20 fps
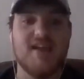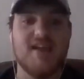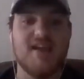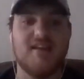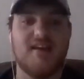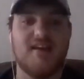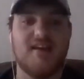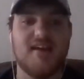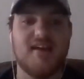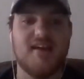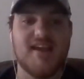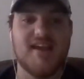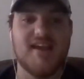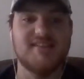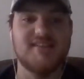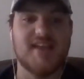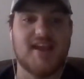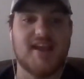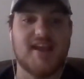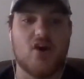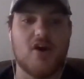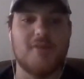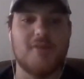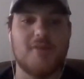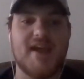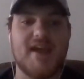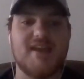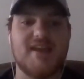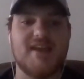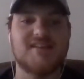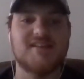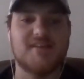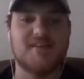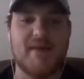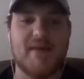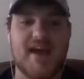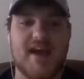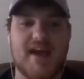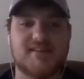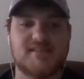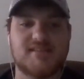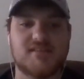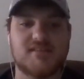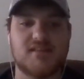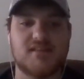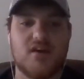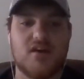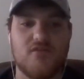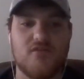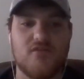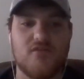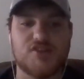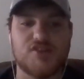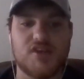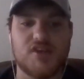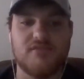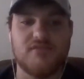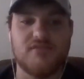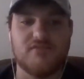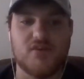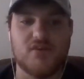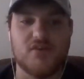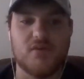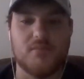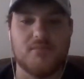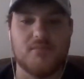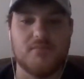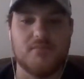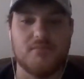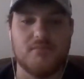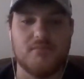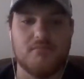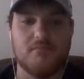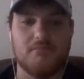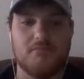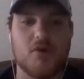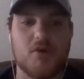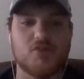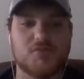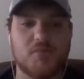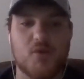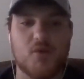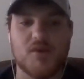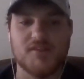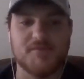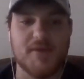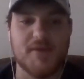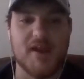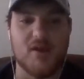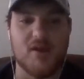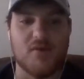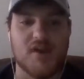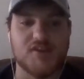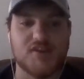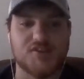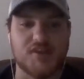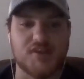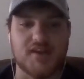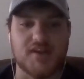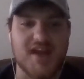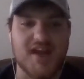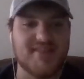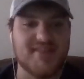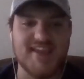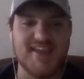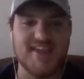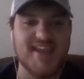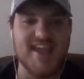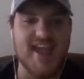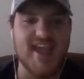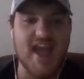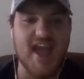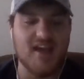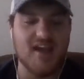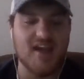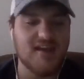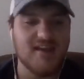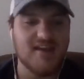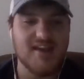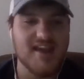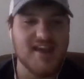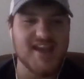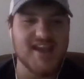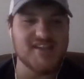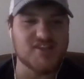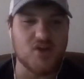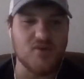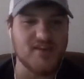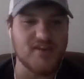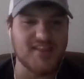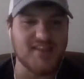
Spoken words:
He's, like, on pace to pass Ovechkin for most points by a Russian. I think he's only, like,